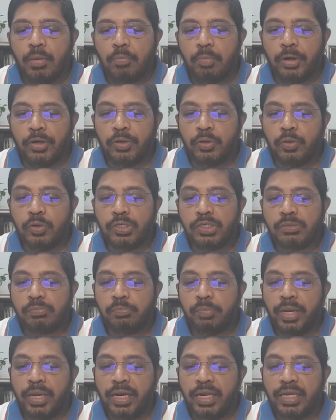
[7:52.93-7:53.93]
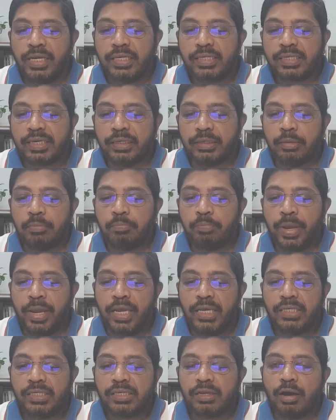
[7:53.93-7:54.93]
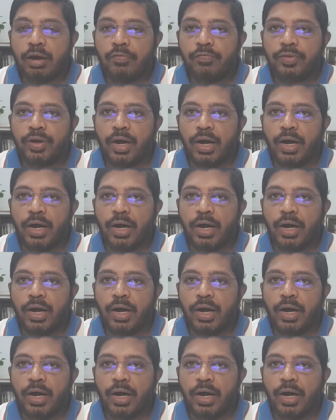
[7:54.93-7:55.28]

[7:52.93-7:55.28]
but whose meaning is at the base of